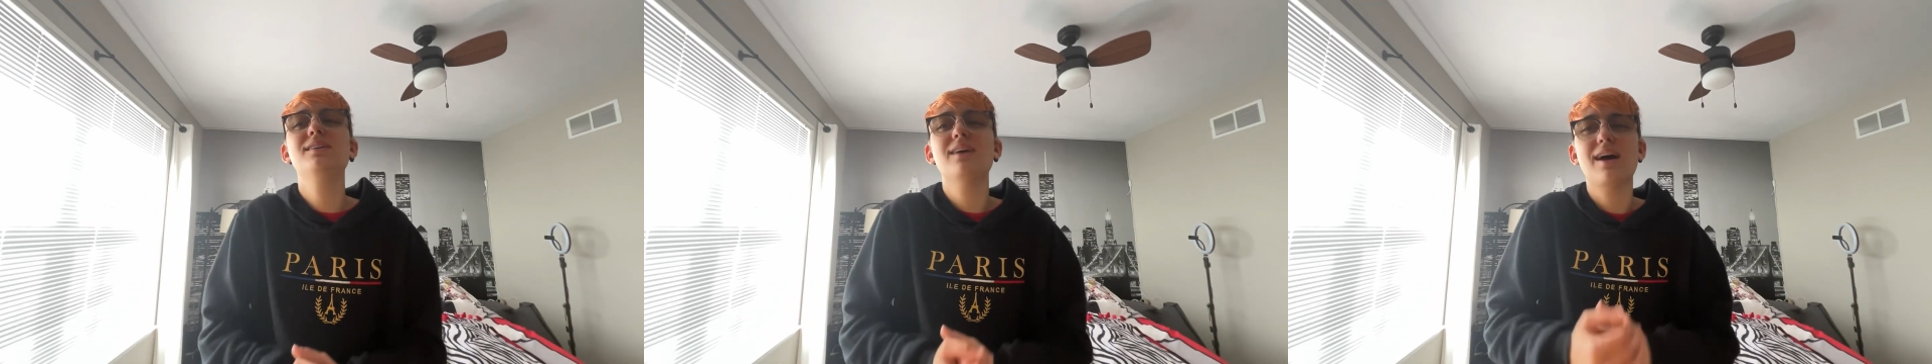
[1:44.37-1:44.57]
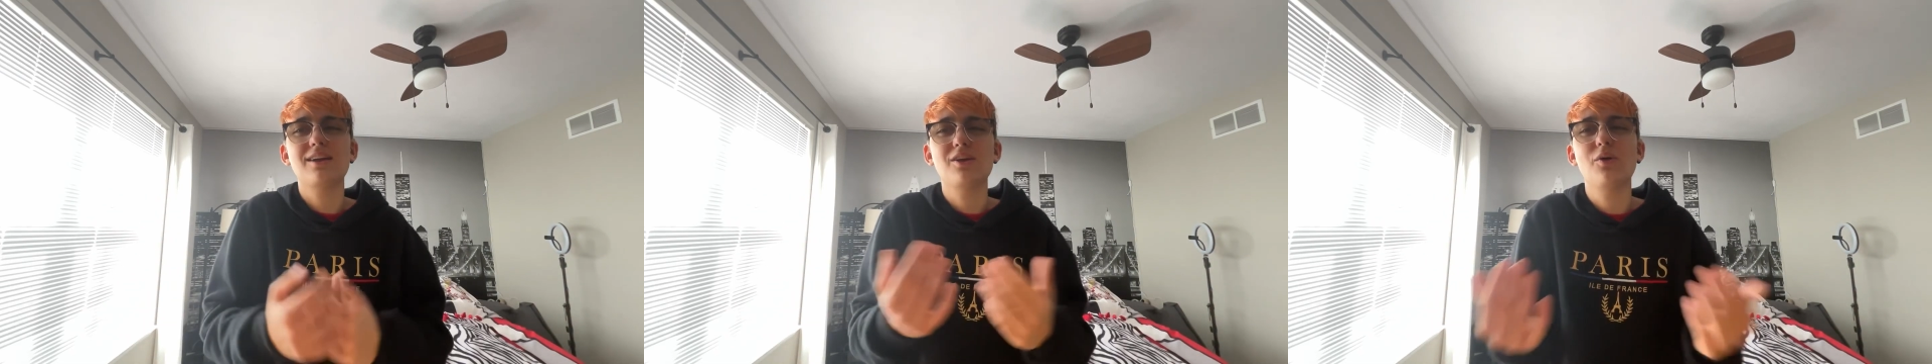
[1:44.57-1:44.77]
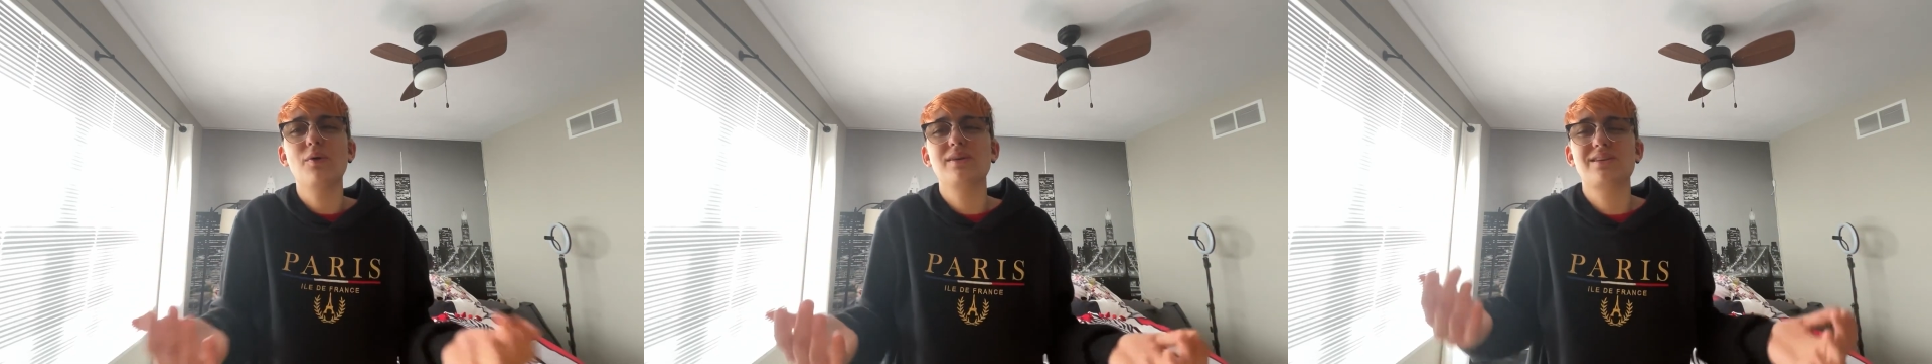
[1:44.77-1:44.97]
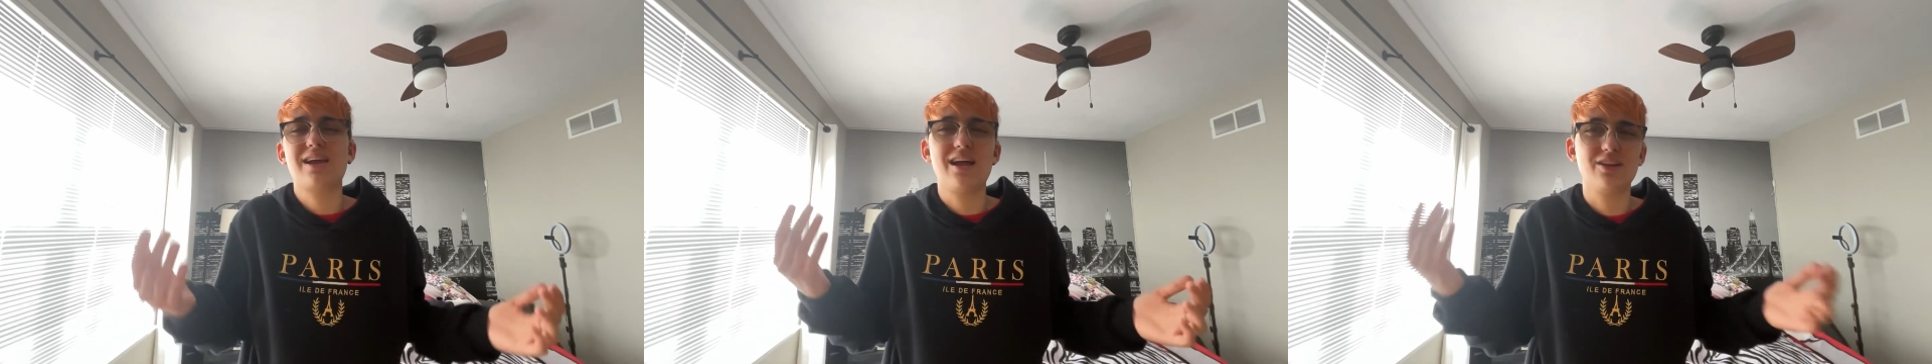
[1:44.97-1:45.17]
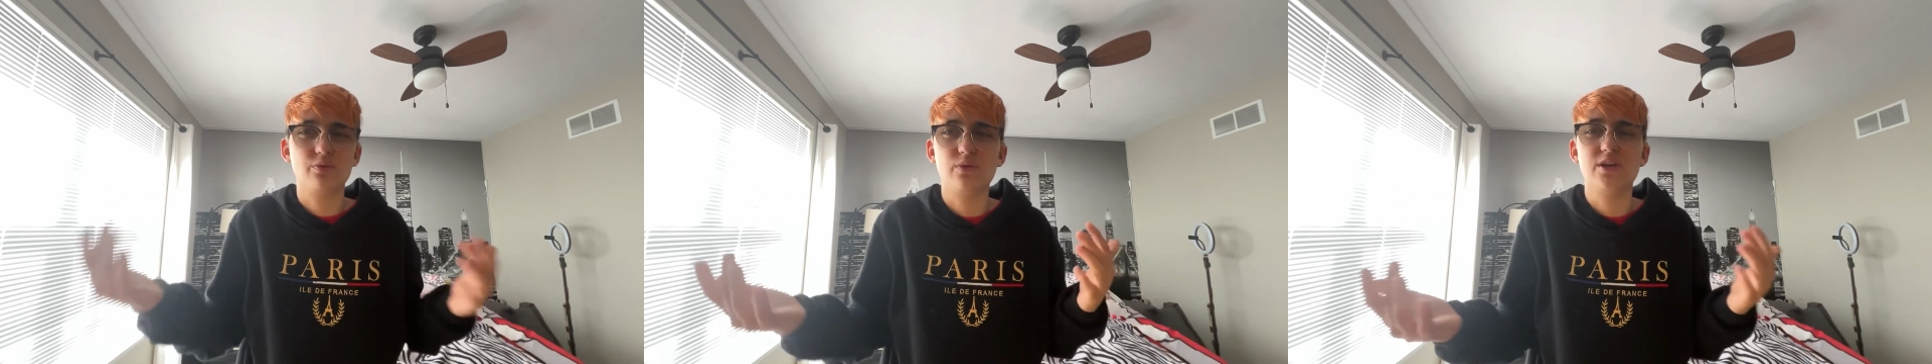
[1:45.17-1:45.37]
I know it's
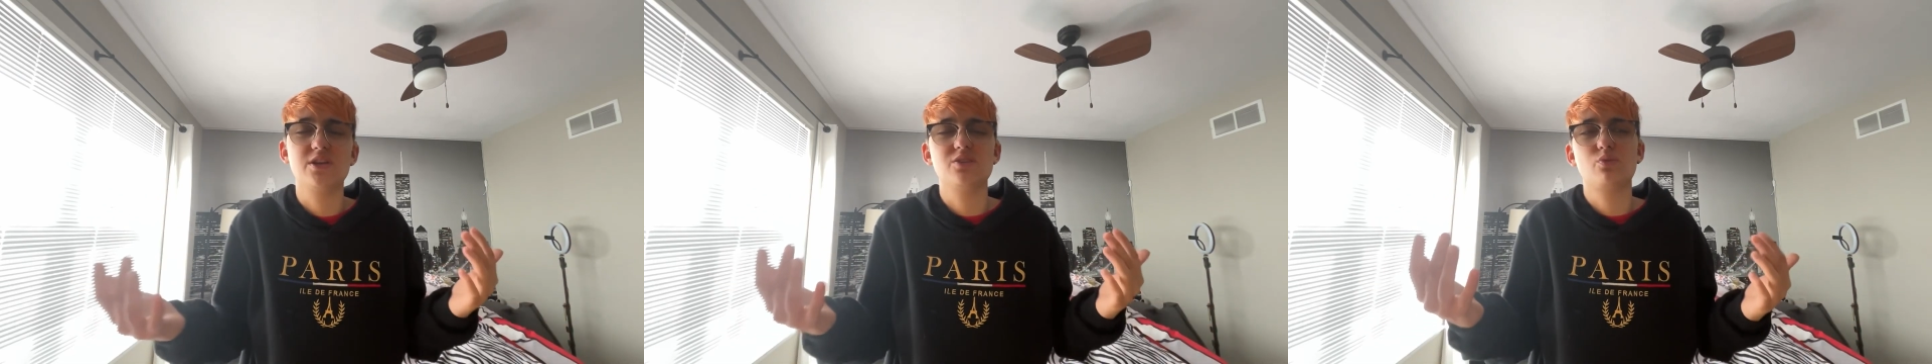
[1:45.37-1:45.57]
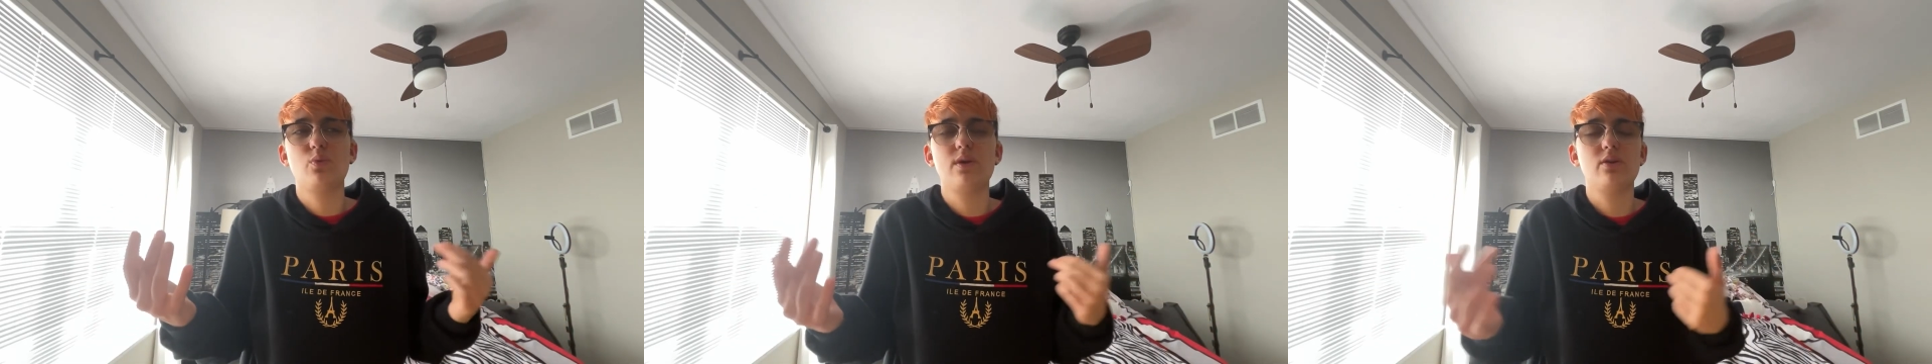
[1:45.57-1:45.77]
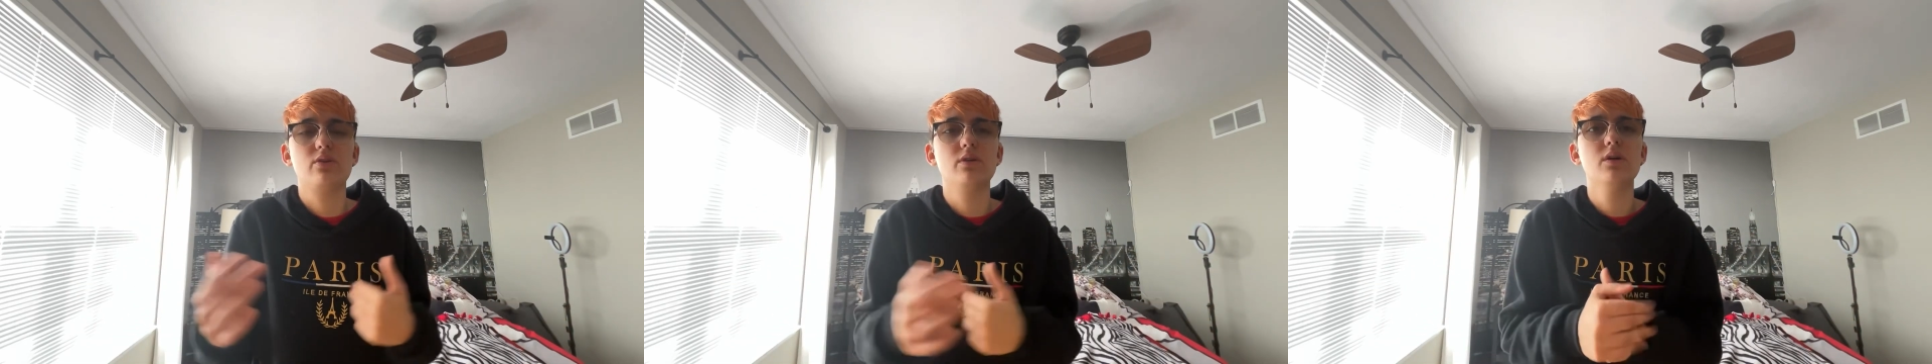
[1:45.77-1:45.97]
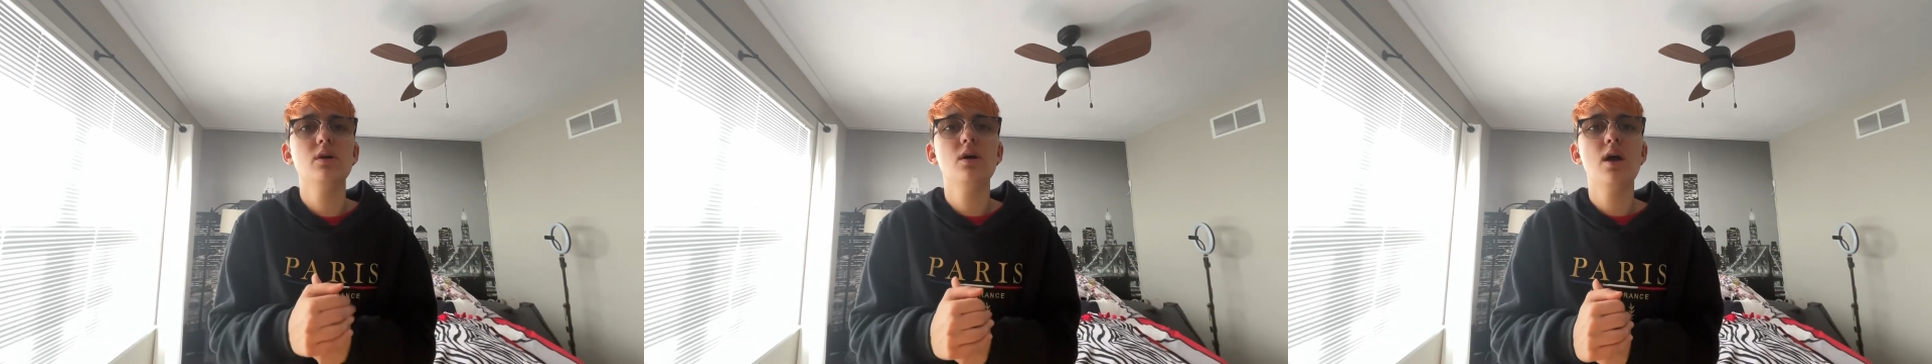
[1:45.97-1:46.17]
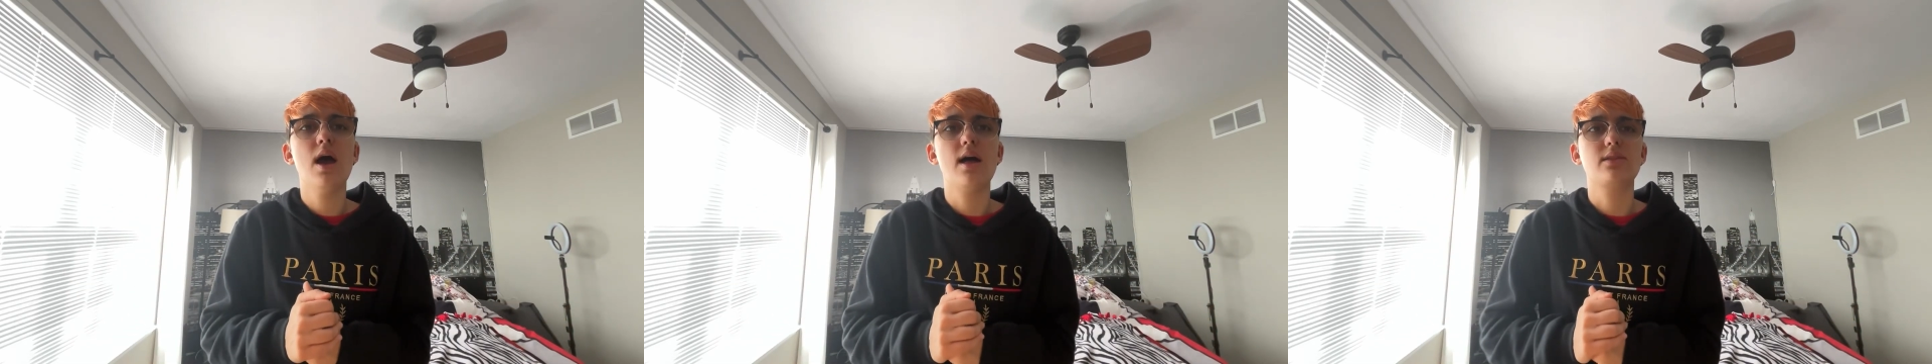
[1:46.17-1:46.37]
kind of, it is weird
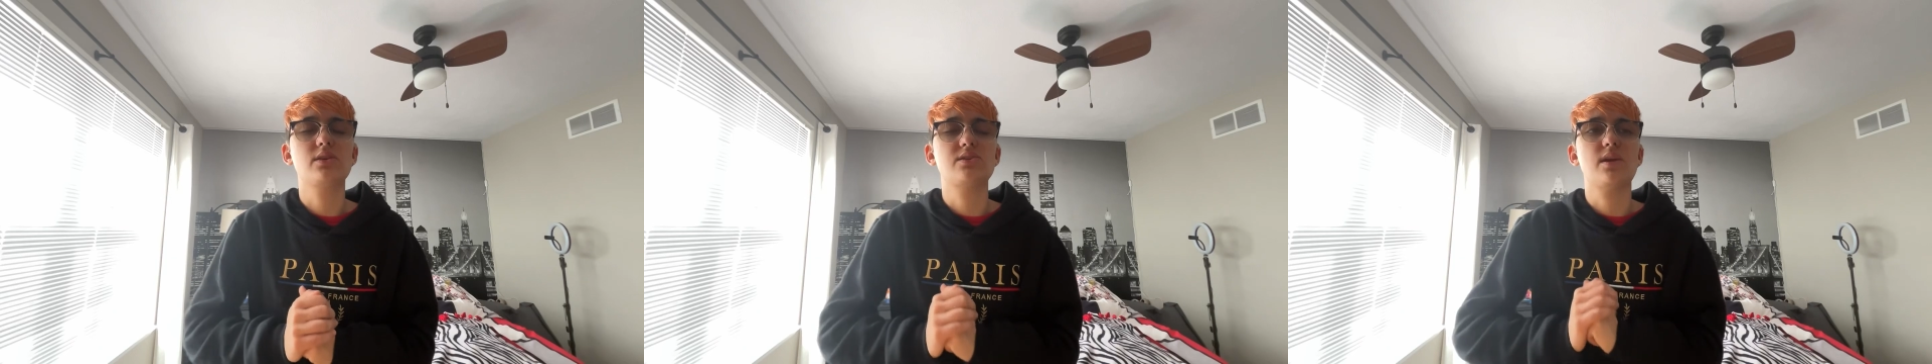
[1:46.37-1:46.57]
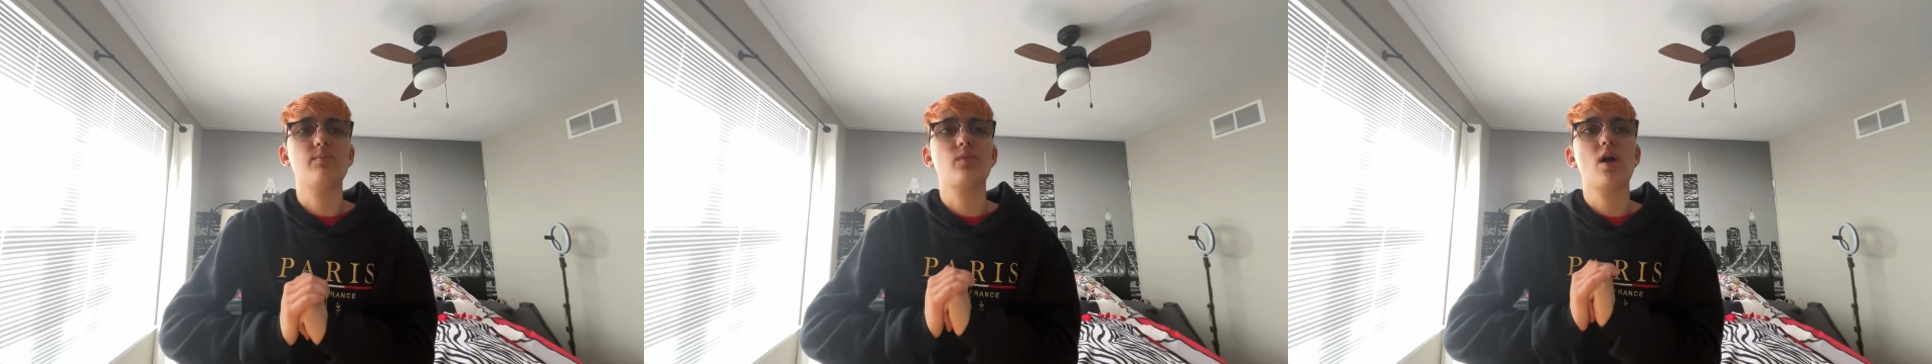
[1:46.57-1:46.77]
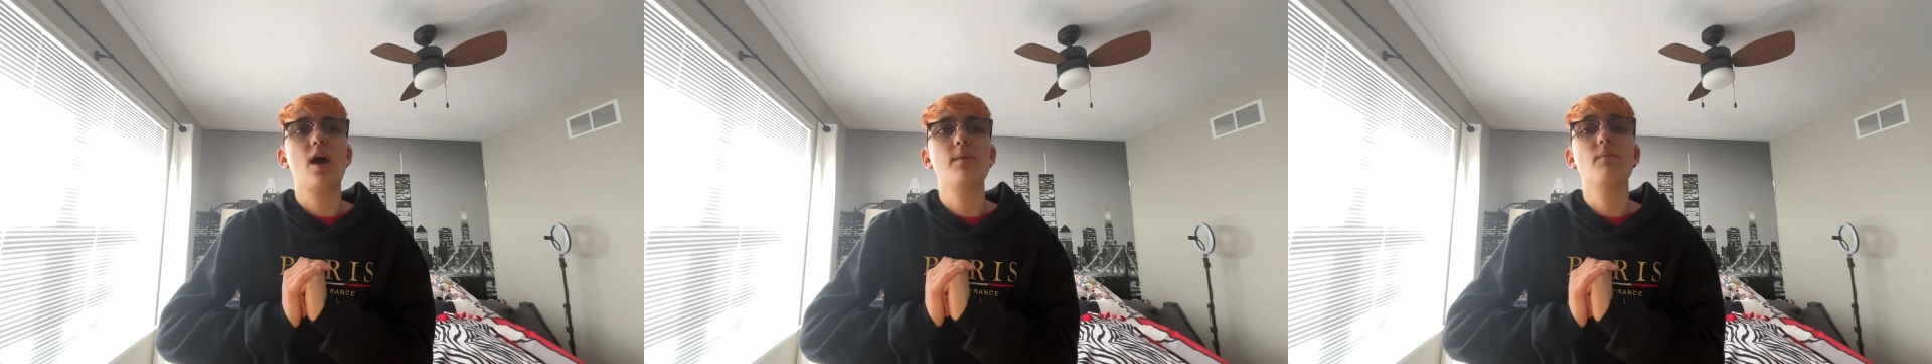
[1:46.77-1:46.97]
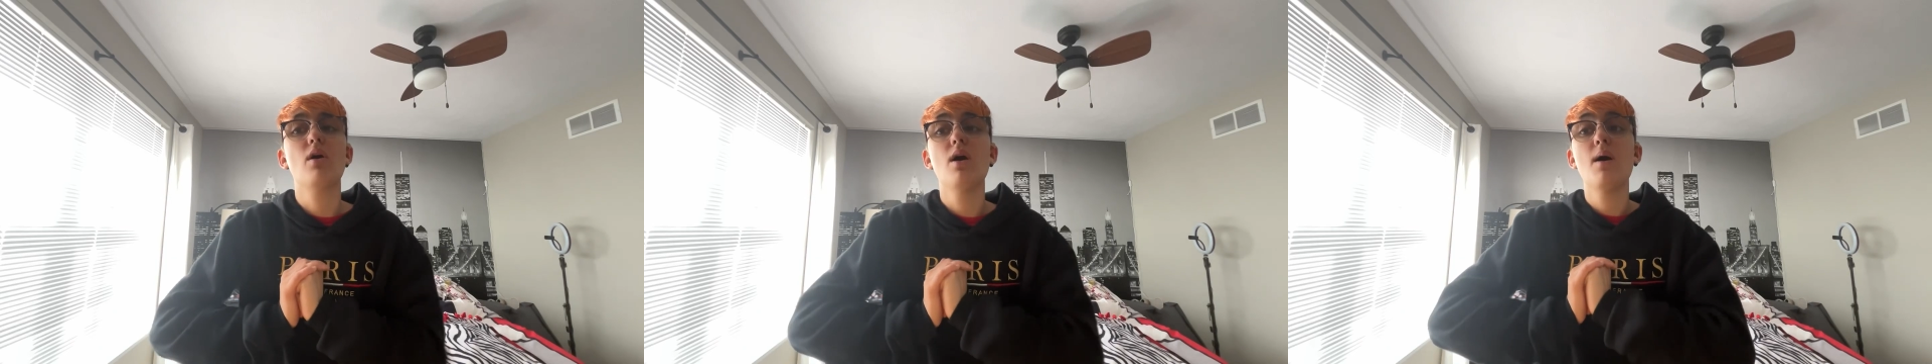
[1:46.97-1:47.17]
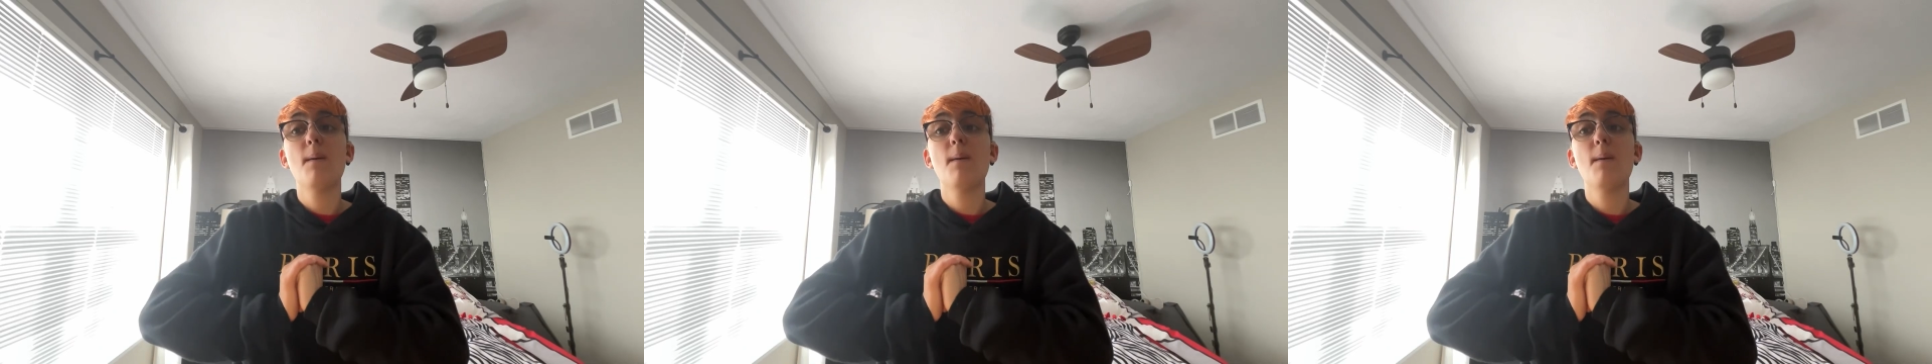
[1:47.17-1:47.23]
at the same time.